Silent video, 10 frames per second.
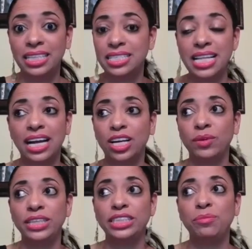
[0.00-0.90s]
It's not
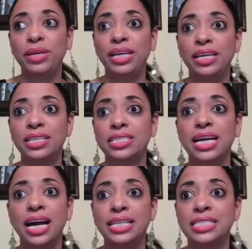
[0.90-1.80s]
going to be this
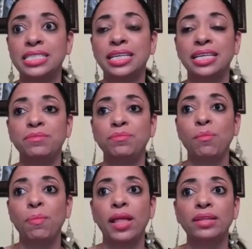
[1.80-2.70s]
constant
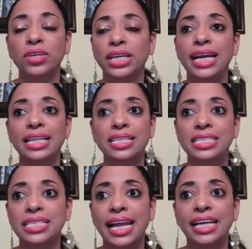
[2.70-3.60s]
looking at the
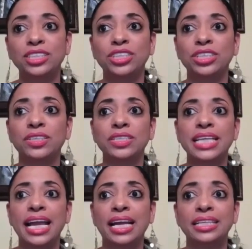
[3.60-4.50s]

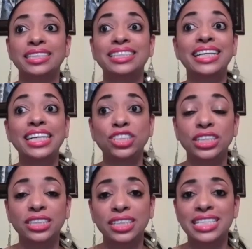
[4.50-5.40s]
standards and
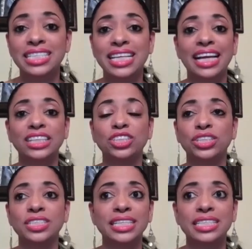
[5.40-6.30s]
teaching to the
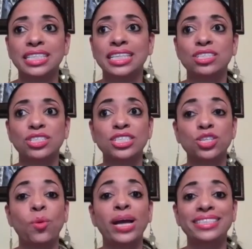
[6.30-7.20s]
standards.
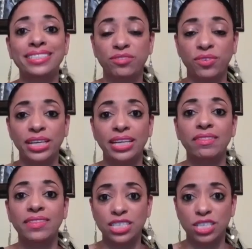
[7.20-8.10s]
It's quite different
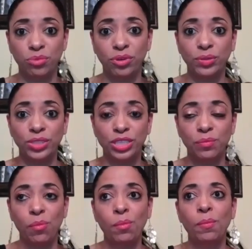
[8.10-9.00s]
in this approach.